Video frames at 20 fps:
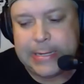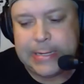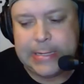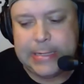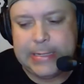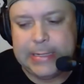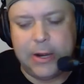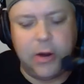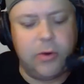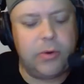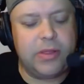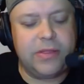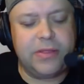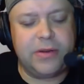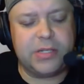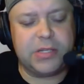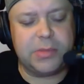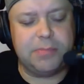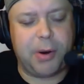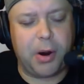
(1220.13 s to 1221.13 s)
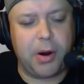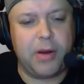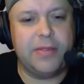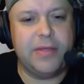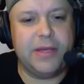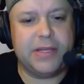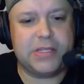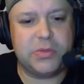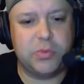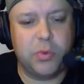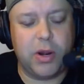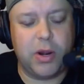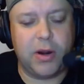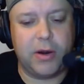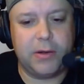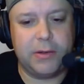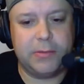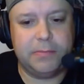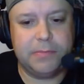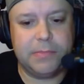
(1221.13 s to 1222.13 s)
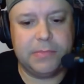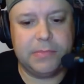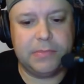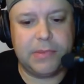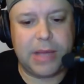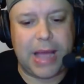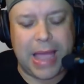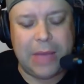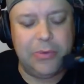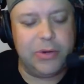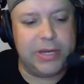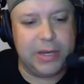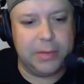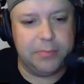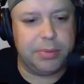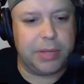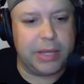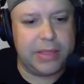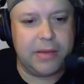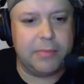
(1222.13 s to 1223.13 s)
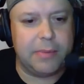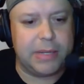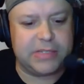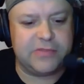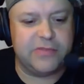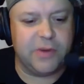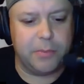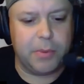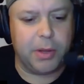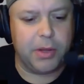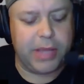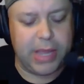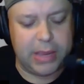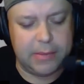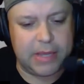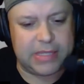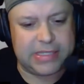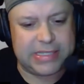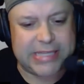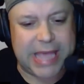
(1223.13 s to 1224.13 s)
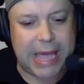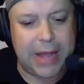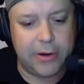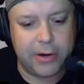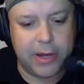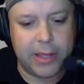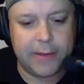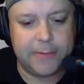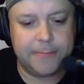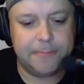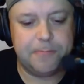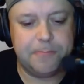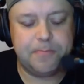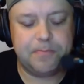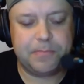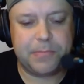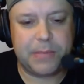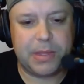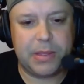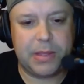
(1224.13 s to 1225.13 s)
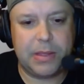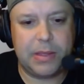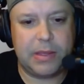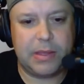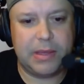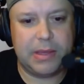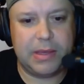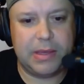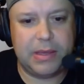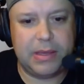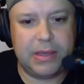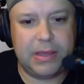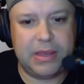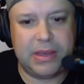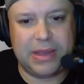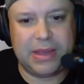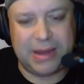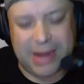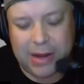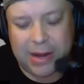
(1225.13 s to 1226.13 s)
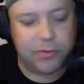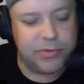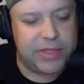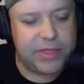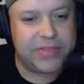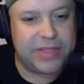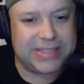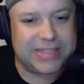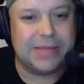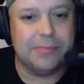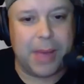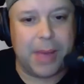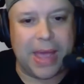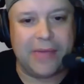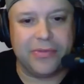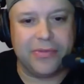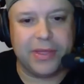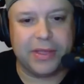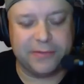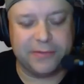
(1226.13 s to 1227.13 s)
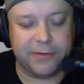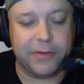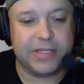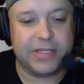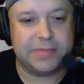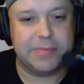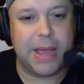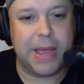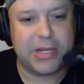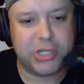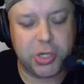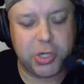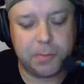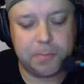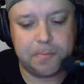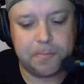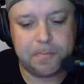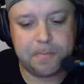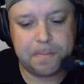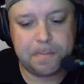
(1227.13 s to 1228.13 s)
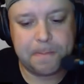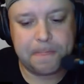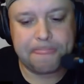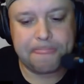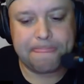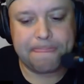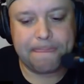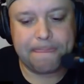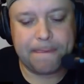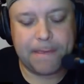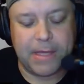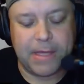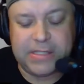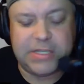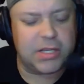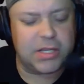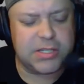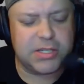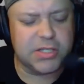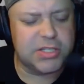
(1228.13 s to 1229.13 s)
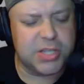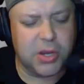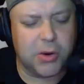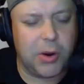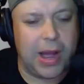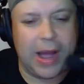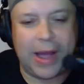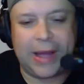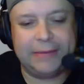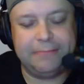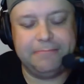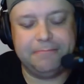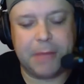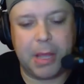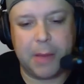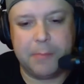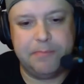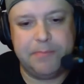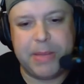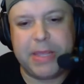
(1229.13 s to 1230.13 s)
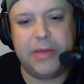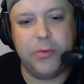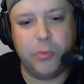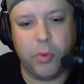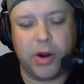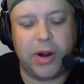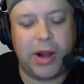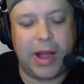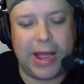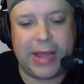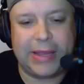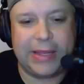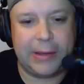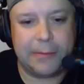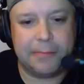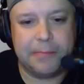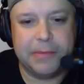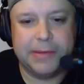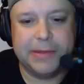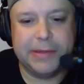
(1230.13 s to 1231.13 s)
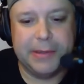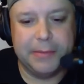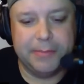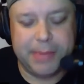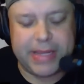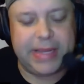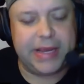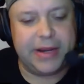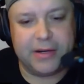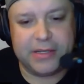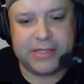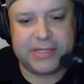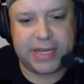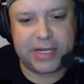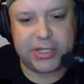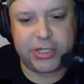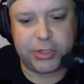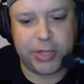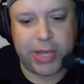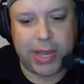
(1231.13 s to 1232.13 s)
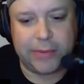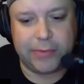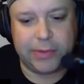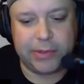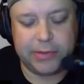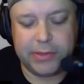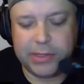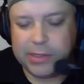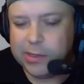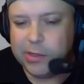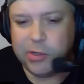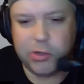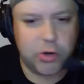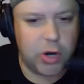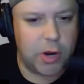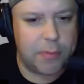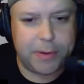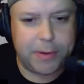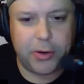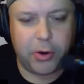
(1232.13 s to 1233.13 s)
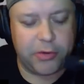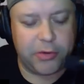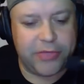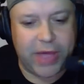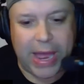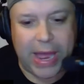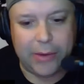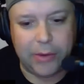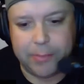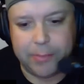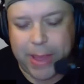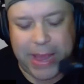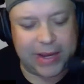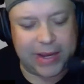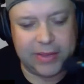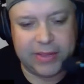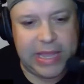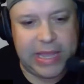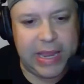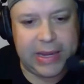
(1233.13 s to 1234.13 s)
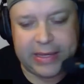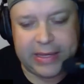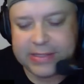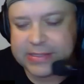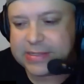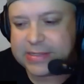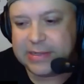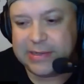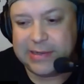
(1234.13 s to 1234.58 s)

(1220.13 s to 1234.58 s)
You know, there's a part of this where Iowa didn't play their best football game on Saturday. And I don't think that's a bad thing for this matchup. It's also so odd being where I am, being here in Central Iowa. Grew up in North Iowa back in the 80s.